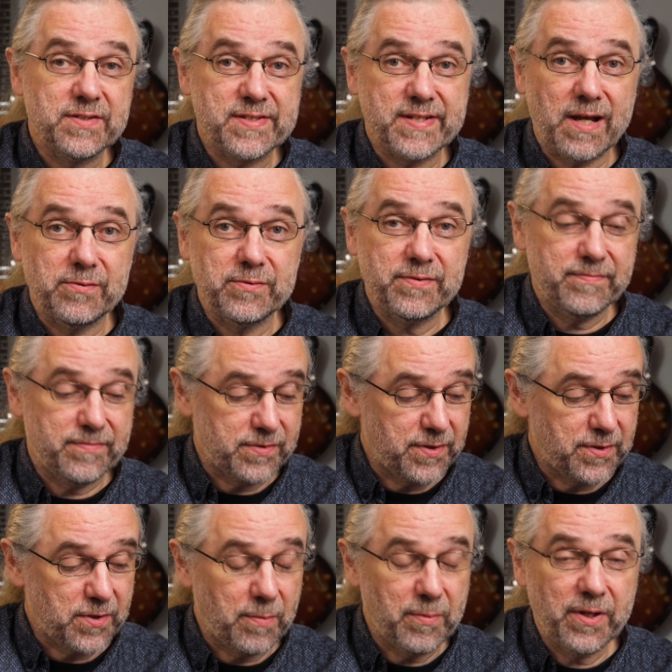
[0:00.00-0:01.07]
sound for
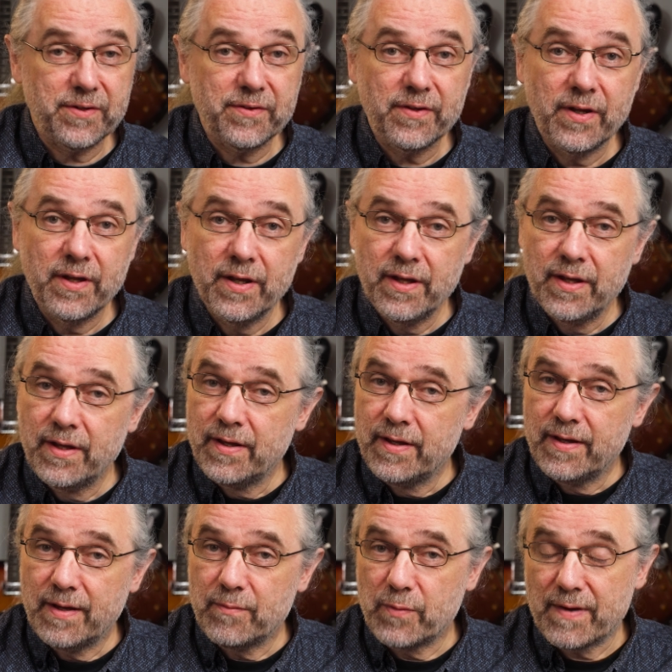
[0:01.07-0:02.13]
the dominant. We
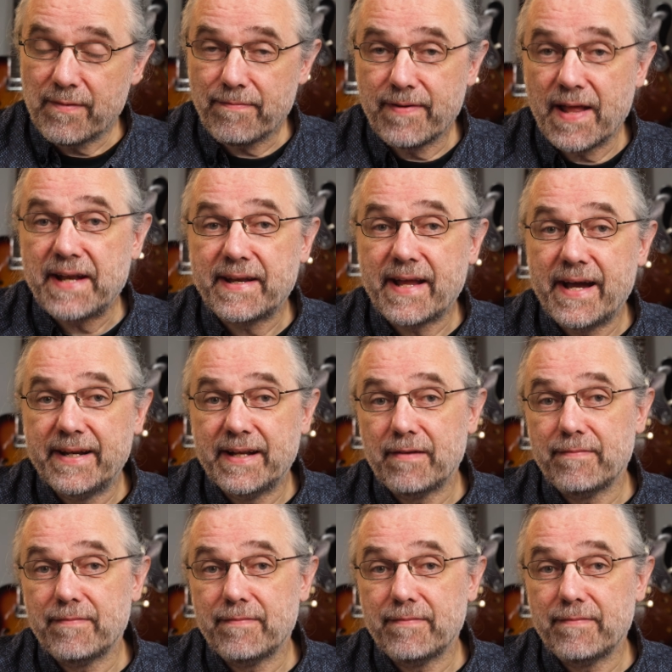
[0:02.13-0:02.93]
have a flat 9 and a